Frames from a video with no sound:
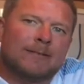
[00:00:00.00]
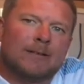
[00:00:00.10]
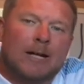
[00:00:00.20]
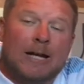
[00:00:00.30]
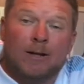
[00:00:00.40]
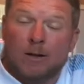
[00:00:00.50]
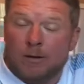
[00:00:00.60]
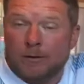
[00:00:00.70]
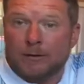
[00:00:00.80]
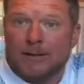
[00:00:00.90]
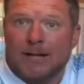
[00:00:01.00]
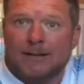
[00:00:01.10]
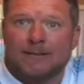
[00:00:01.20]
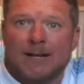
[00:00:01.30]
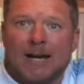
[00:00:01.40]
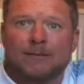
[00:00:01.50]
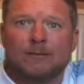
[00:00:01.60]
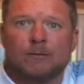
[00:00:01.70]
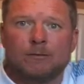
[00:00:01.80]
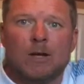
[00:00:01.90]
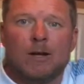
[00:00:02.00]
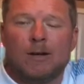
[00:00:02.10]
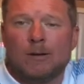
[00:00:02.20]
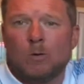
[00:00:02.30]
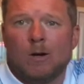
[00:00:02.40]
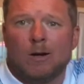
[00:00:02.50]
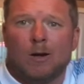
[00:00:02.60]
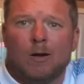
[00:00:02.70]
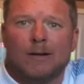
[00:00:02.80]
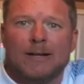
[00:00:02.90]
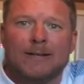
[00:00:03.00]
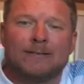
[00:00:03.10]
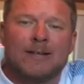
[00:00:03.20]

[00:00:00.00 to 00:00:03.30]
and a lot of the other caddies get asked quite a lot, is